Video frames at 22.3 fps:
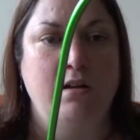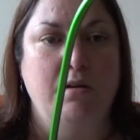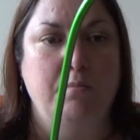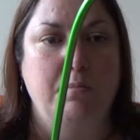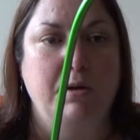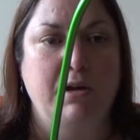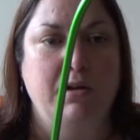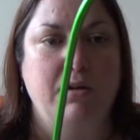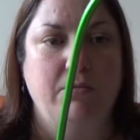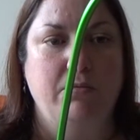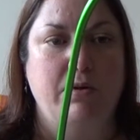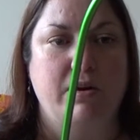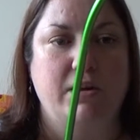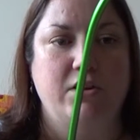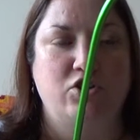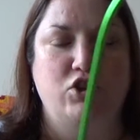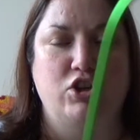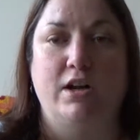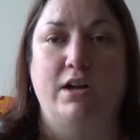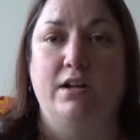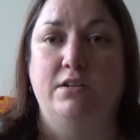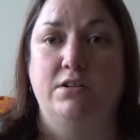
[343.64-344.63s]
But when I
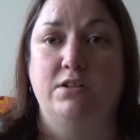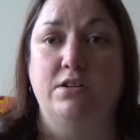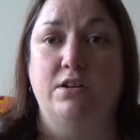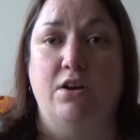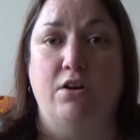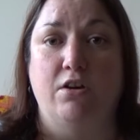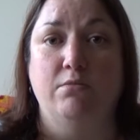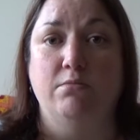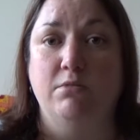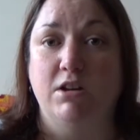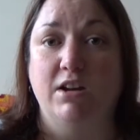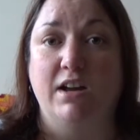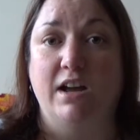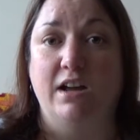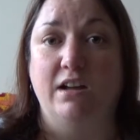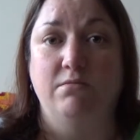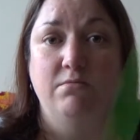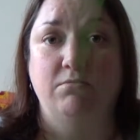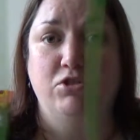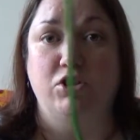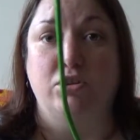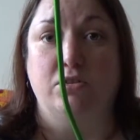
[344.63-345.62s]
checked, no, you
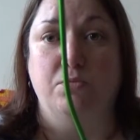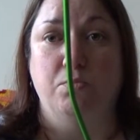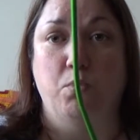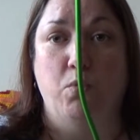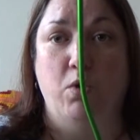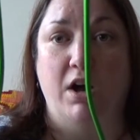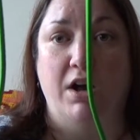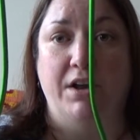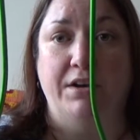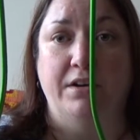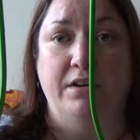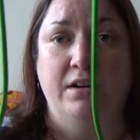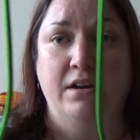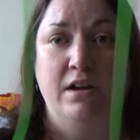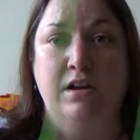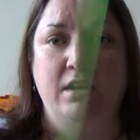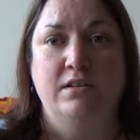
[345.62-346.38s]
get just one.